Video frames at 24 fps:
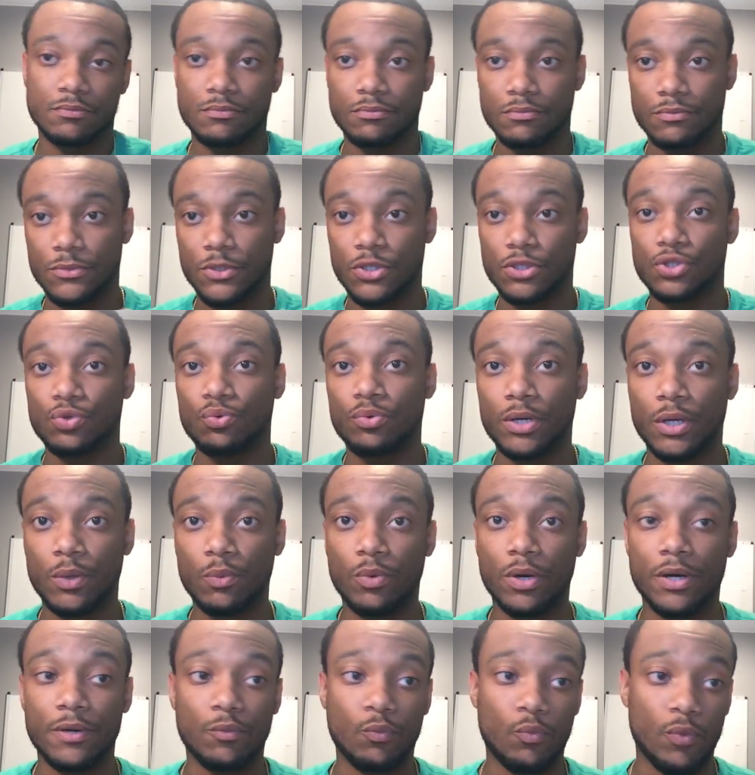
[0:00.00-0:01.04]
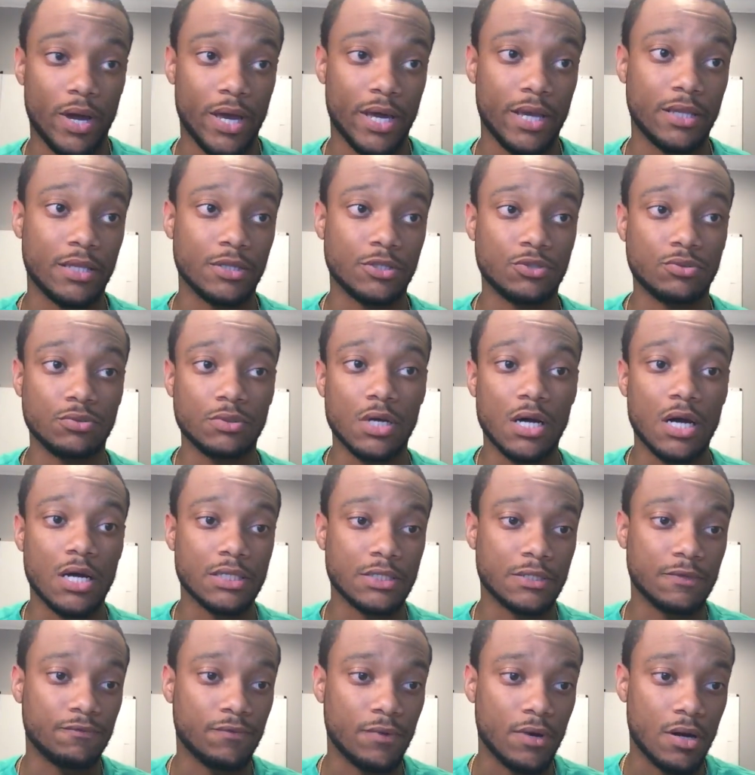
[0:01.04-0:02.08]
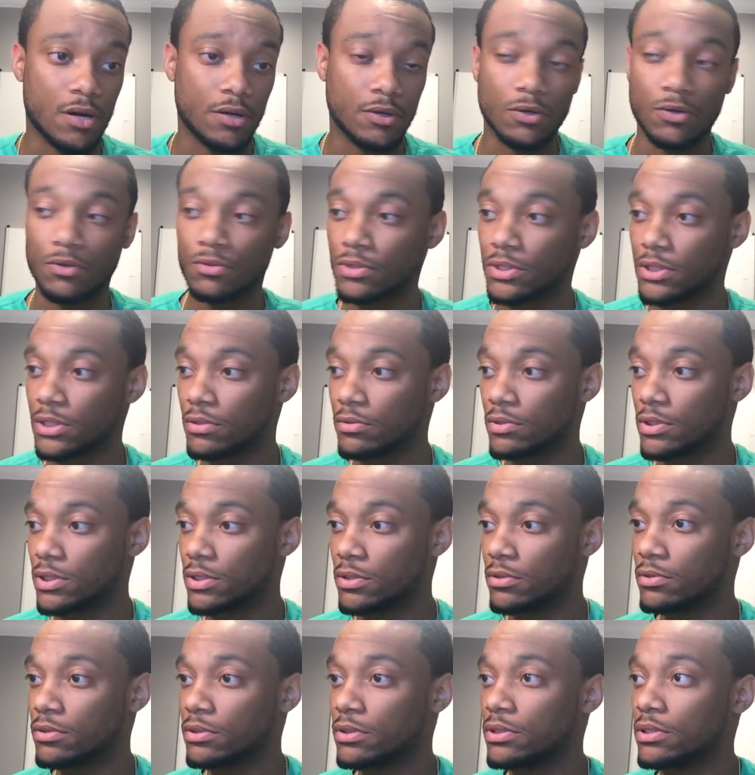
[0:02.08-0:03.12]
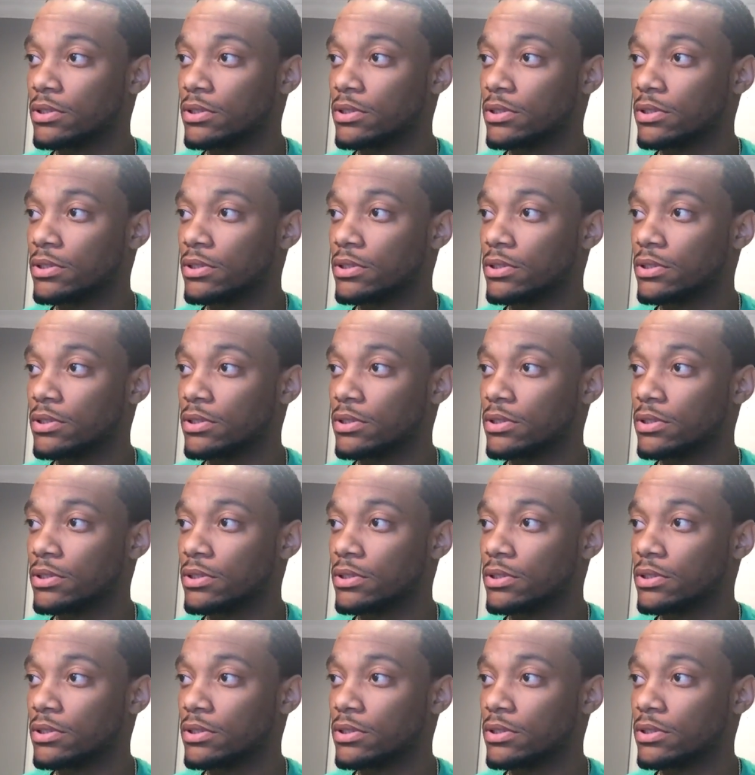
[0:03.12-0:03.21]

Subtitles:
the 21 way that you guys can find wholesale deals.